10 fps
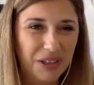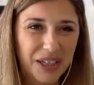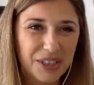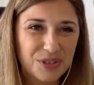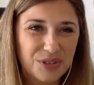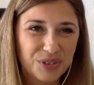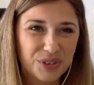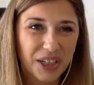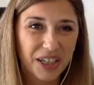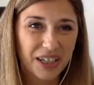due to
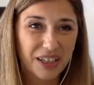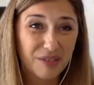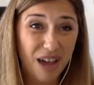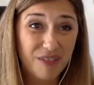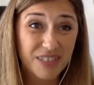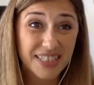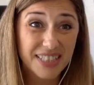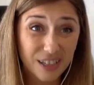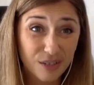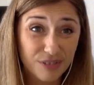having
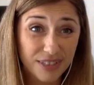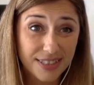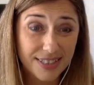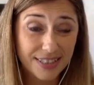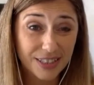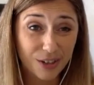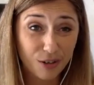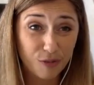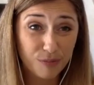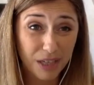served as CEO
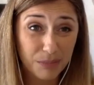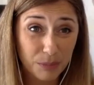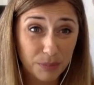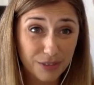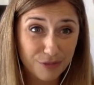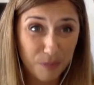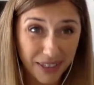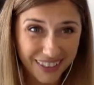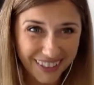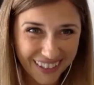of Playmobil for
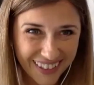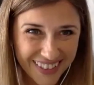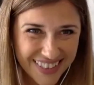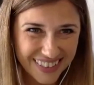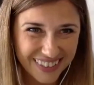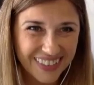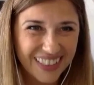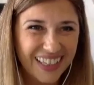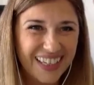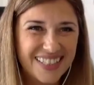many years.
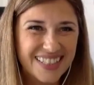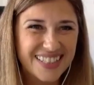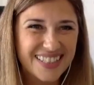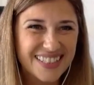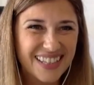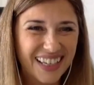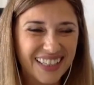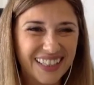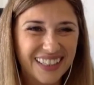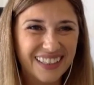Since
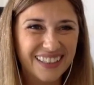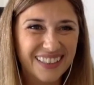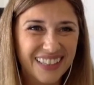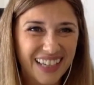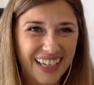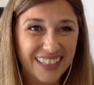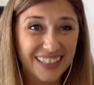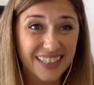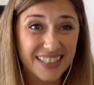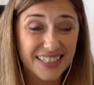then, Helga
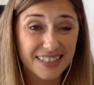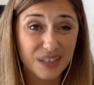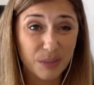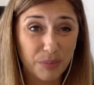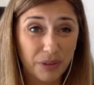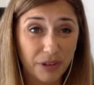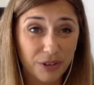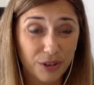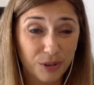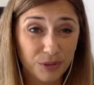has set up her
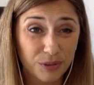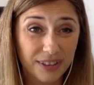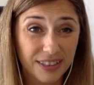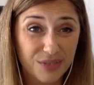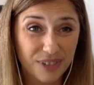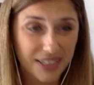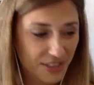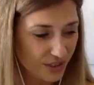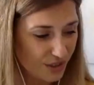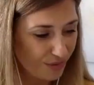own
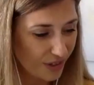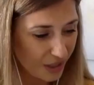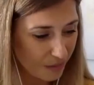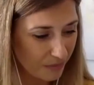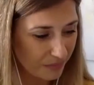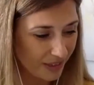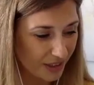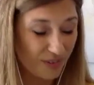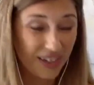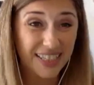advisory firm,
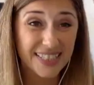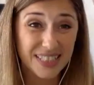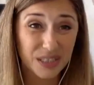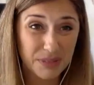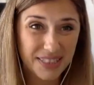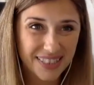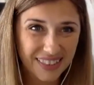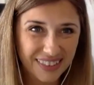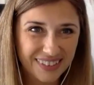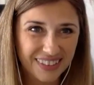Advise
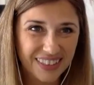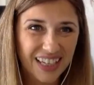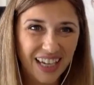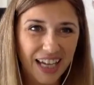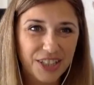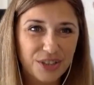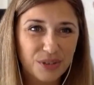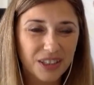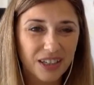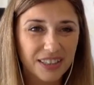Limited, and you
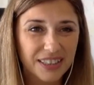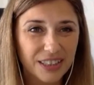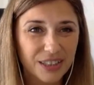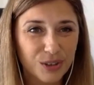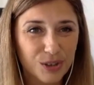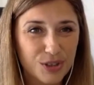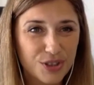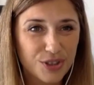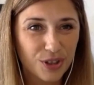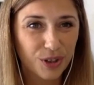are currently
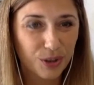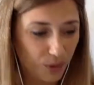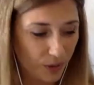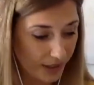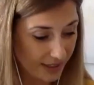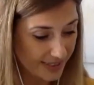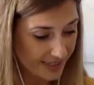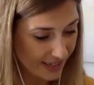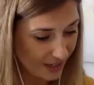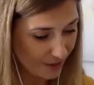also
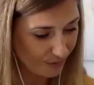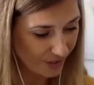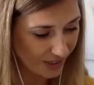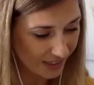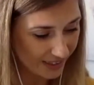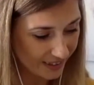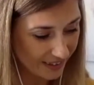serving